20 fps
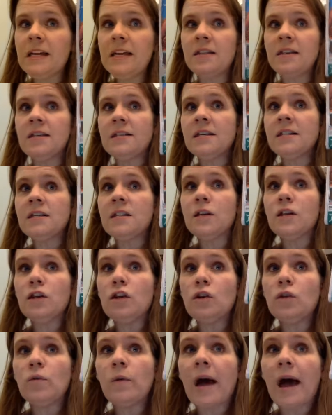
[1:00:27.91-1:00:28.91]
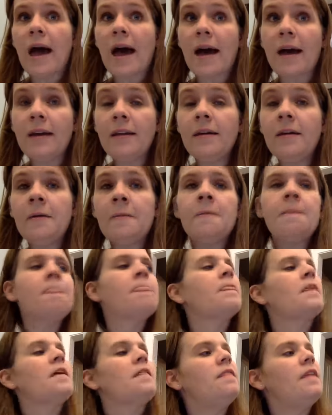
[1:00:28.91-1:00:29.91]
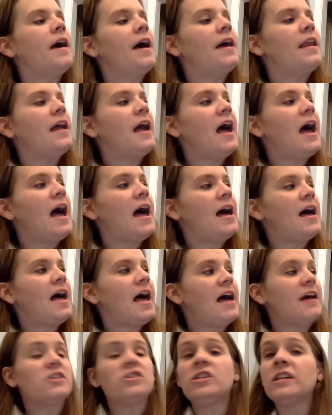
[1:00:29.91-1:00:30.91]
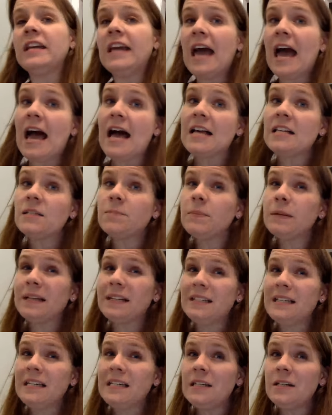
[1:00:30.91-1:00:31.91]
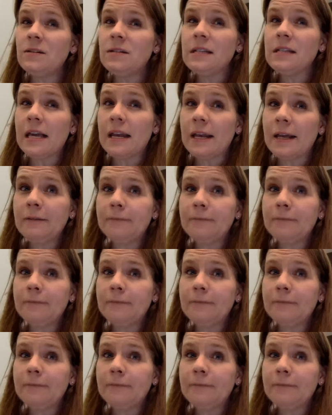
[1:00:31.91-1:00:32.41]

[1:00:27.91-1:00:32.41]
This is the new ad that ha actually has Plenty deals in it.